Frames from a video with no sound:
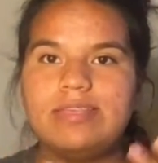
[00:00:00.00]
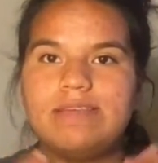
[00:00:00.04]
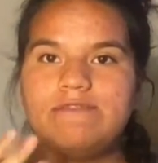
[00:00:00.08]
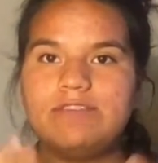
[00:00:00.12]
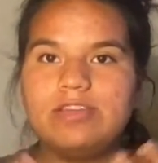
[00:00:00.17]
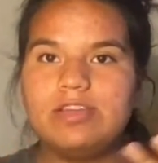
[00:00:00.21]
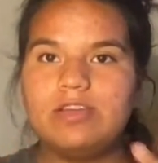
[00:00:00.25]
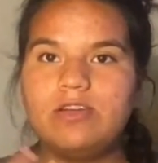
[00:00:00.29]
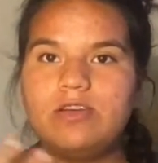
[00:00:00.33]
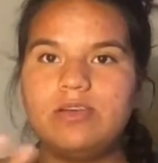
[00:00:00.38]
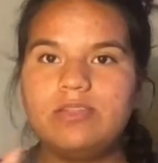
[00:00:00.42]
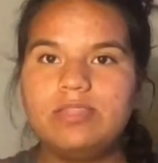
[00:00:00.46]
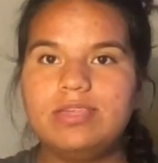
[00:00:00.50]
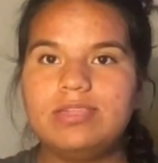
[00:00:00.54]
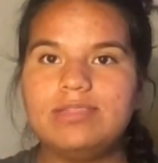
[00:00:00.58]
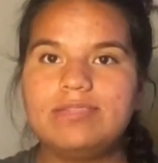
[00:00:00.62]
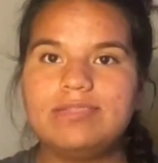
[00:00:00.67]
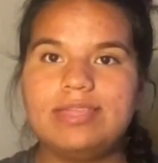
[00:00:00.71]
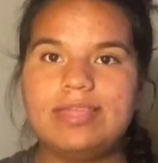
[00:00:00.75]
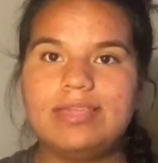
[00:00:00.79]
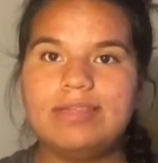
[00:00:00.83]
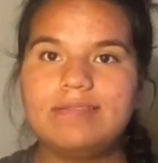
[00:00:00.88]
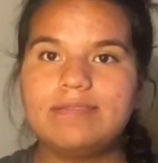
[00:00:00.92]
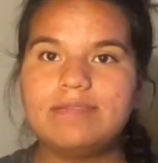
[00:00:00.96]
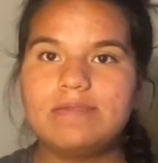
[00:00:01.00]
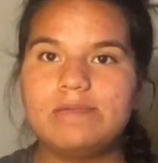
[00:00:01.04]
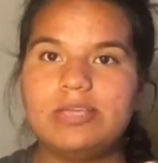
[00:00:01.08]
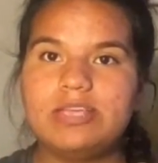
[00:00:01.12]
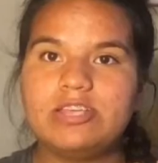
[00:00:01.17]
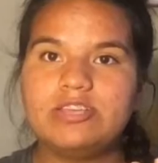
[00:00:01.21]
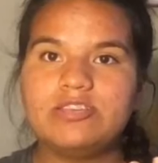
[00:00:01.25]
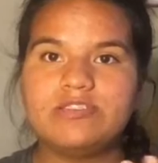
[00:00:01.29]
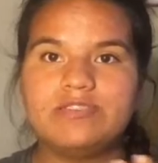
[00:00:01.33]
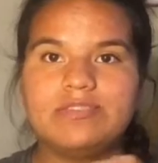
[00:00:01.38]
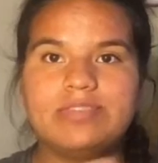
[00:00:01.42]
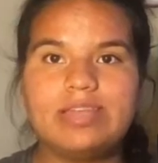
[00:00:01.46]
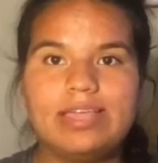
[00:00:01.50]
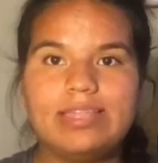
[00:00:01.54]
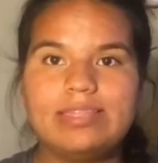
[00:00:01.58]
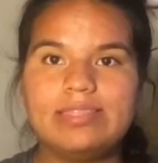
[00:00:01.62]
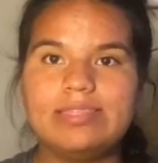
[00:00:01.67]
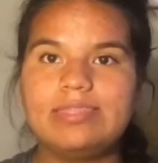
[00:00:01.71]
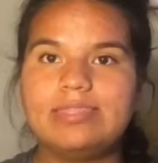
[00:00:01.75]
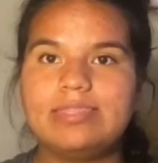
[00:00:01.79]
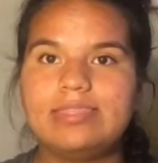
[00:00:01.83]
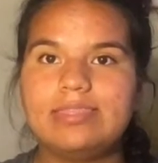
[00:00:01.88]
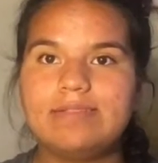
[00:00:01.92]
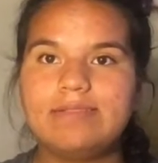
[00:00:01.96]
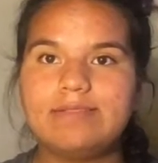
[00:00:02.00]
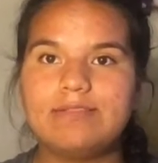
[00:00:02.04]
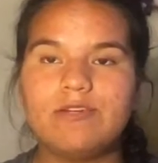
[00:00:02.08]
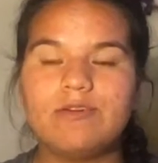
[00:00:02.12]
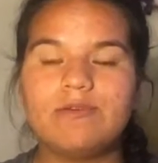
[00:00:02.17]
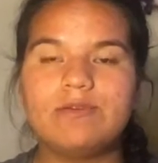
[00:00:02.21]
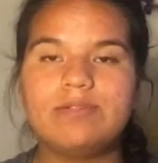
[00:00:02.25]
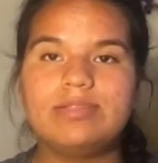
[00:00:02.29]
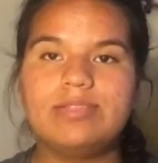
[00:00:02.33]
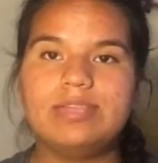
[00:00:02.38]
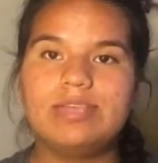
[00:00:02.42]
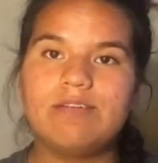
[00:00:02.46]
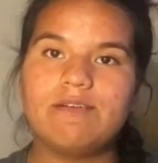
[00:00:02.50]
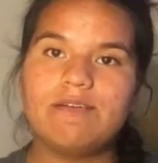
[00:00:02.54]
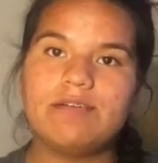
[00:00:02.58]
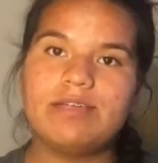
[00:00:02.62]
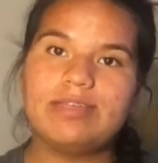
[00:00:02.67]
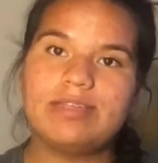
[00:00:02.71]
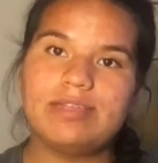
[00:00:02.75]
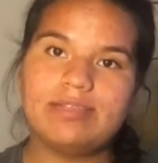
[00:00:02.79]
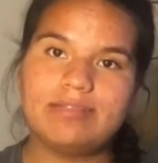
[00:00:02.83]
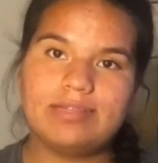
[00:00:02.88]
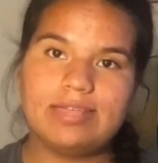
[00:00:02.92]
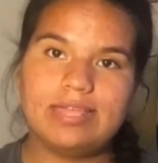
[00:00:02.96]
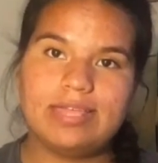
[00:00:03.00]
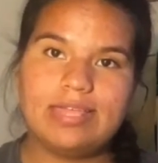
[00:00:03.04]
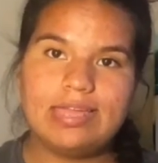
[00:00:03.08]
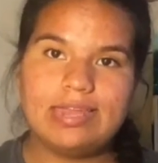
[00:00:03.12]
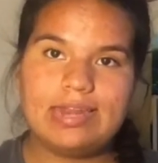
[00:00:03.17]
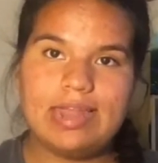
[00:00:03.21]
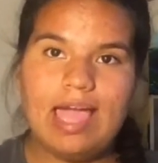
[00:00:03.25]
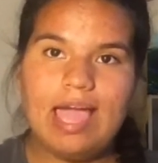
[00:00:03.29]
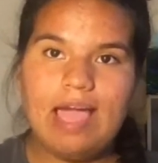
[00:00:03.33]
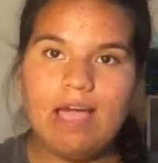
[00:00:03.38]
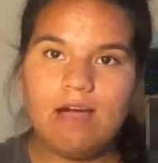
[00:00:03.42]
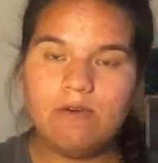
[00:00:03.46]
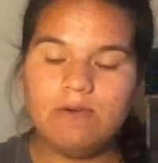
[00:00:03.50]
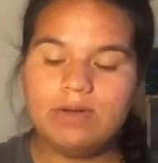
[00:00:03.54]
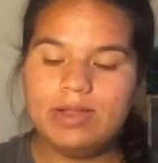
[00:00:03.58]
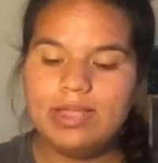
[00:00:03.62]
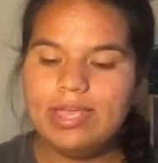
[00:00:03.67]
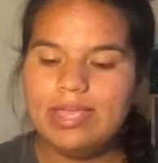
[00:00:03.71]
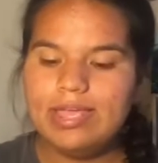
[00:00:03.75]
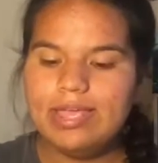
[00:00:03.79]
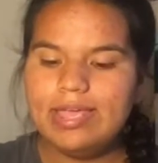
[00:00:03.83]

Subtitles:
done all these things to make sure that this girl's secret doesn't get out.